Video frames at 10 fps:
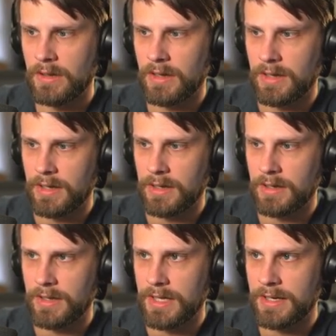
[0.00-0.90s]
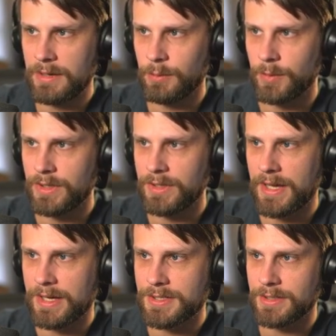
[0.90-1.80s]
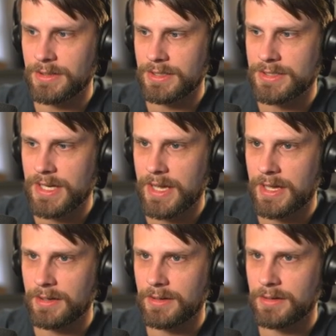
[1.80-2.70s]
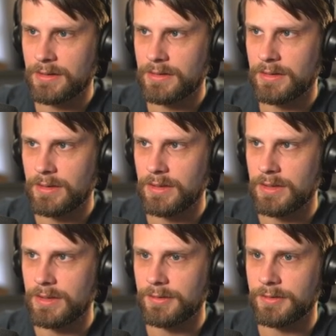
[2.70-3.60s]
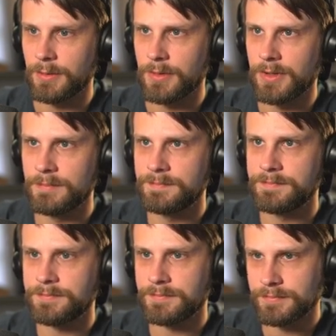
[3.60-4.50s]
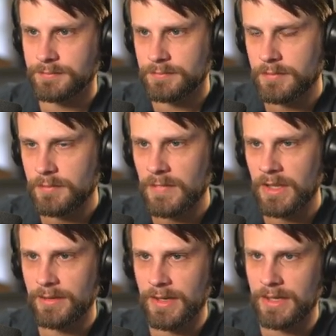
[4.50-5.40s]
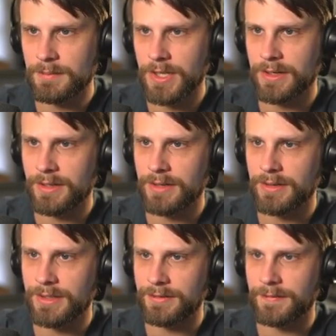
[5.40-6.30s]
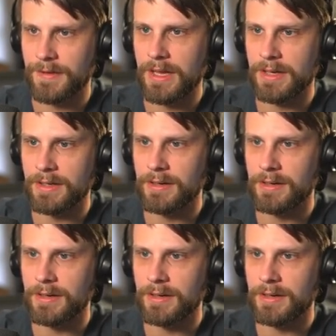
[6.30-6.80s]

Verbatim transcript: Uh, and I will actually attack the Sorin. They can block here, that's fine.